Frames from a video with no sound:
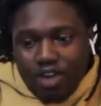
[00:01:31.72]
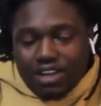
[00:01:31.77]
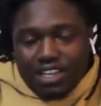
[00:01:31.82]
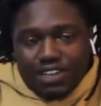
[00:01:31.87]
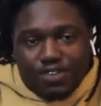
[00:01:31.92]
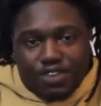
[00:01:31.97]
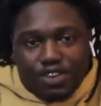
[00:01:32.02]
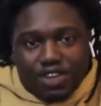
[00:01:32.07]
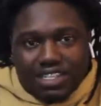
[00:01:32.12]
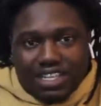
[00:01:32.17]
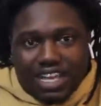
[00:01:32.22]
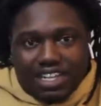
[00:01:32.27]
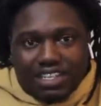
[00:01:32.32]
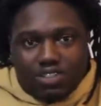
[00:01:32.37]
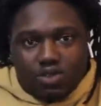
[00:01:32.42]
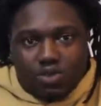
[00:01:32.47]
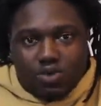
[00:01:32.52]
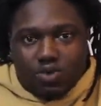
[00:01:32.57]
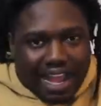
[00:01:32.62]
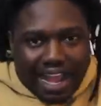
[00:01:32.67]
all these videos I
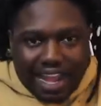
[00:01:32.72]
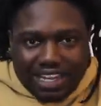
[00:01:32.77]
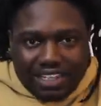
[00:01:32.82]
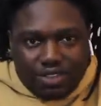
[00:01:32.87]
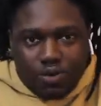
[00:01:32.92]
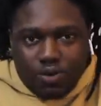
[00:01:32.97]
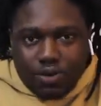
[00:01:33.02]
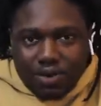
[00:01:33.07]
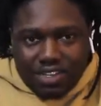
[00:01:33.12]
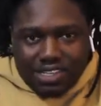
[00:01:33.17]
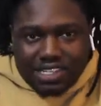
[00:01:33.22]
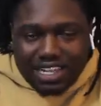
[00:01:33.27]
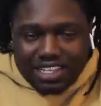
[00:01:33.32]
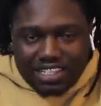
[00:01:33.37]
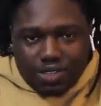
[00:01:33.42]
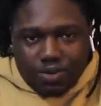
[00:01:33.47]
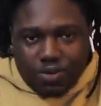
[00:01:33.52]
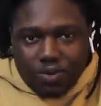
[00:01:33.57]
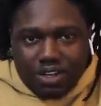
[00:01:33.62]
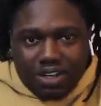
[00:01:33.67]
do it because I
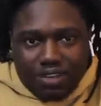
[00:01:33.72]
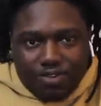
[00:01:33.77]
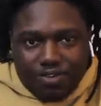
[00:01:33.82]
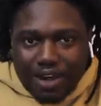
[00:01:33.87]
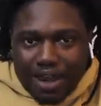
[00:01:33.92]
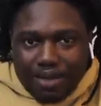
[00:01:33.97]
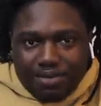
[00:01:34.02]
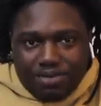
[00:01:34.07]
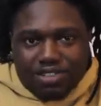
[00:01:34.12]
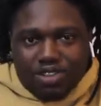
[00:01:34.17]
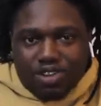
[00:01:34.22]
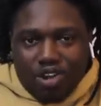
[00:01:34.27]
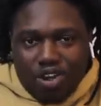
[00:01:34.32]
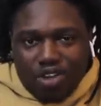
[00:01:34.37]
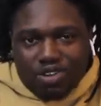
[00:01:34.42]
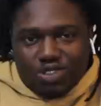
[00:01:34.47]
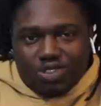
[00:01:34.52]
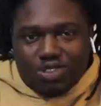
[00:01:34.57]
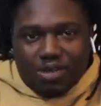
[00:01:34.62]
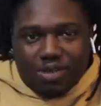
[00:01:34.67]
just want to vibe to the
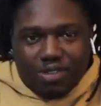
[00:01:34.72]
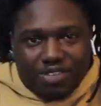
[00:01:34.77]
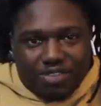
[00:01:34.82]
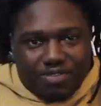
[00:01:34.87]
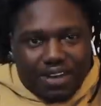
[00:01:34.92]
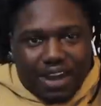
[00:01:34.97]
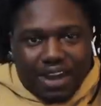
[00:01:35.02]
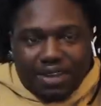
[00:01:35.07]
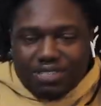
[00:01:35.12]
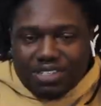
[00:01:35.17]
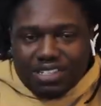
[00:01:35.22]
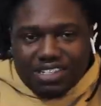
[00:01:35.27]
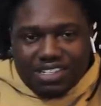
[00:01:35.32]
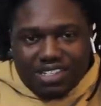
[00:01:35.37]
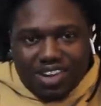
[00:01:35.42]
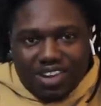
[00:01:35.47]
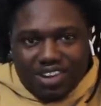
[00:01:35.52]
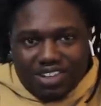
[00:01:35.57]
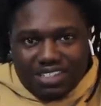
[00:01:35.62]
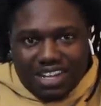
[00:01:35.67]
culture. I want to vibe to the
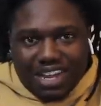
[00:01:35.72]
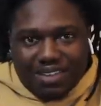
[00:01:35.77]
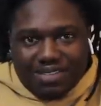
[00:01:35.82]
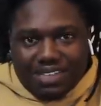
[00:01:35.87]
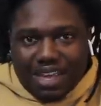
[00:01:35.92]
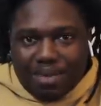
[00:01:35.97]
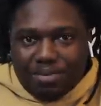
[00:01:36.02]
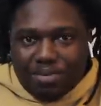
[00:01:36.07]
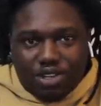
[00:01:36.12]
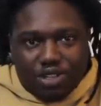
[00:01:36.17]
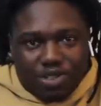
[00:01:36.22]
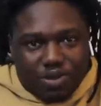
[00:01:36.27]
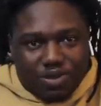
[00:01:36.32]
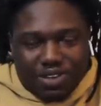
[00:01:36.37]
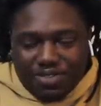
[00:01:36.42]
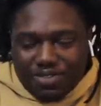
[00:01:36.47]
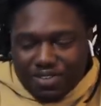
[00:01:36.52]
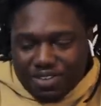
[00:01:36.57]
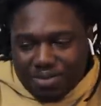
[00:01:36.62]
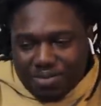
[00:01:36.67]
songs. Now I'm saying I'm not
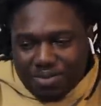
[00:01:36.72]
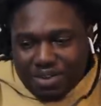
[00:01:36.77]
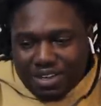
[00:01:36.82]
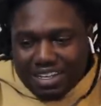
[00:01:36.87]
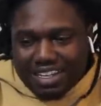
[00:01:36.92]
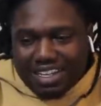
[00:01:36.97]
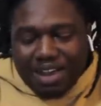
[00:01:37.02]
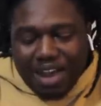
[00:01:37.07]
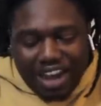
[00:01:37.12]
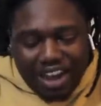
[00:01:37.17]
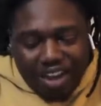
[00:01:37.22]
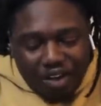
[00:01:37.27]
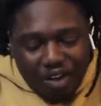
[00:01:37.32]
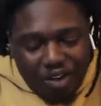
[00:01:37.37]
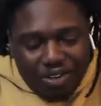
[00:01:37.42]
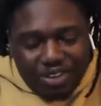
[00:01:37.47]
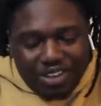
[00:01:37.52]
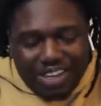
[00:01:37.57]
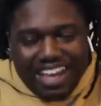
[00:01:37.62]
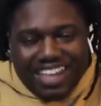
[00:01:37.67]
doing it for the money. And
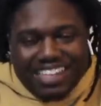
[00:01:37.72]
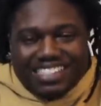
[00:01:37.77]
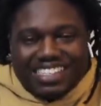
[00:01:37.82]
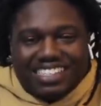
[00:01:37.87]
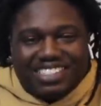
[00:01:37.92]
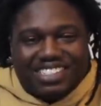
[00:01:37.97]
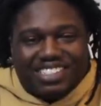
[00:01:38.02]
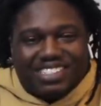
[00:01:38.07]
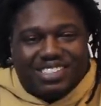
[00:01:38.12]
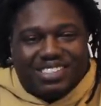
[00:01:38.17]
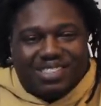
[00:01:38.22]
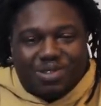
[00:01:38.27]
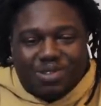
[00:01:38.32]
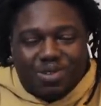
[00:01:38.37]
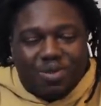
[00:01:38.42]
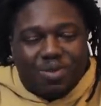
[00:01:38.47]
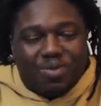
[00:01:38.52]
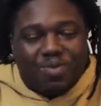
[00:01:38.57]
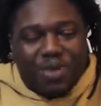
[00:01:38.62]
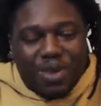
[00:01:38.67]
all you guys can just
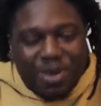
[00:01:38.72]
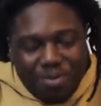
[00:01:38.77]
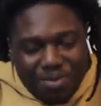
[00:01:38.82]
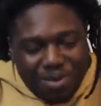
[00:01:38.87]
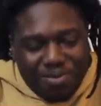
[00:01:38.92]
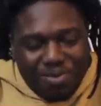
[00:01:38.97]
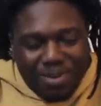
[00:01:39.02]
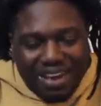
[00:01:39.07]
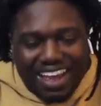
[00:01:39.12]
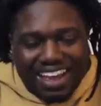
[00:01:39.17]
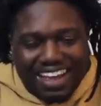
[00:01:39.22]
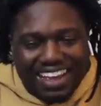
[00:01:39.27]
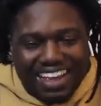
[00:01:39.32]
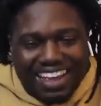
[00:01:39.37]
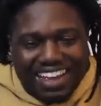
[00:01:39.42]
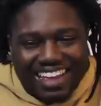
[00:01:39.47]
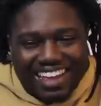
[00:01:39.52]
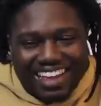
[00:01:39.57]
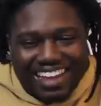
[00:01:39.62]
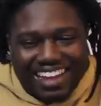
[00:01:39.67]
do to pay me back,
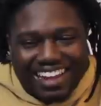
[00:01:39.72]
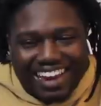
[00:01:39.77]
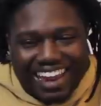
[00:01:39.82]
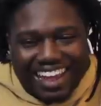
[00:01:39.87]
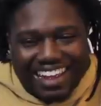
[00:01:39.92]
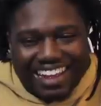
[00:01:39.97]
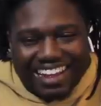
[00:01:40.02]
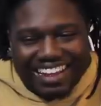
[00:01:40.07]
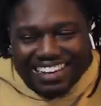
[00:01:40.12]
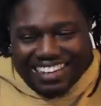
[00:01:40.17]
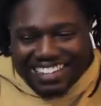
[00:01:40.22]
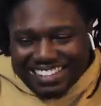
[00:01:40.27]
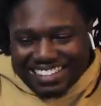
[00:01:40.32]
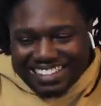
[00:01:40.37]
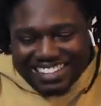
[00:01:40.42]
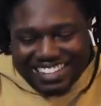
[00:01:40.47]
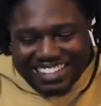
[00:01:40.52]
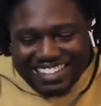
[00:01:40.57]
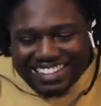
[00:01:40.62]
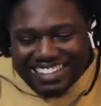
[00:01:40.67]
like,
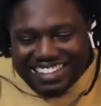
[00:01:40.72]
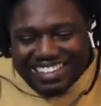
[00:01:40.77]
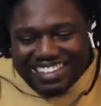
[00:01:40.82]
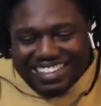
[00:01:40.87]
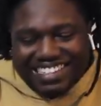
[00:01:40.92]
literally,